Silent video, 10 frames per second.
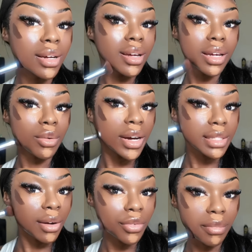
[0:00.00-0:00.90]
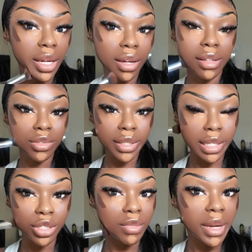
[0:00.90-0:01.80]
it works out for me. And that's why I said
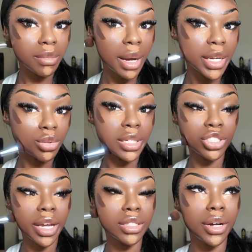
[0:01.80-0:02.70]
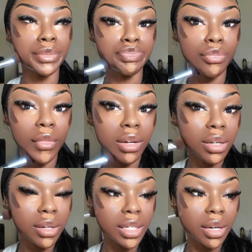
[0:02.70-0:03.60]
I use my Made by Mitchell in the shade,
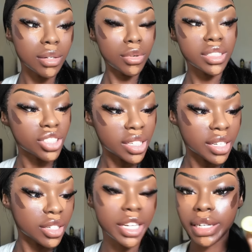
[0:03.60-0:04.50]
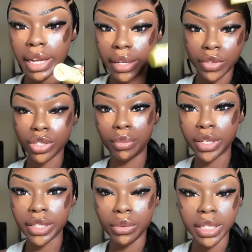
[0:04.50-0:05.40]
what is the shade again? Shade Unlaid for the top, because
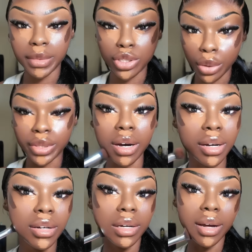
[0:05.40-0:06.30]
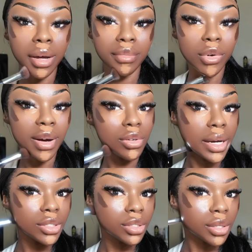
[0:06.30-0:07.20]
I don't want it to be so dark on my
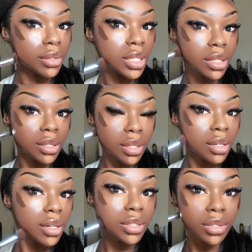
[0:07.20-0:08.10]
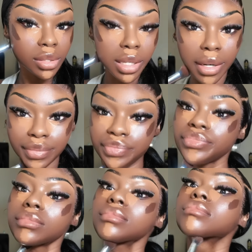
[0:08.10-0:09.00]
forehead. So I'll just do that
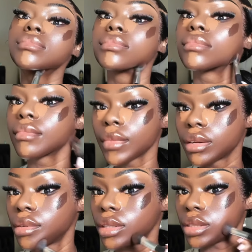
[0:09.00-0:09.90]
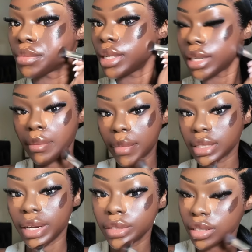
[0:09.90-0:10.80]
and just blend it. I'm a messy
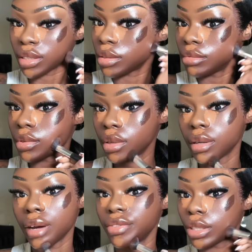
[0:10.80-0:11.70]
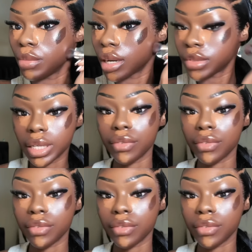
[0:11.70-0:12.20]
blender, so everything normally comes together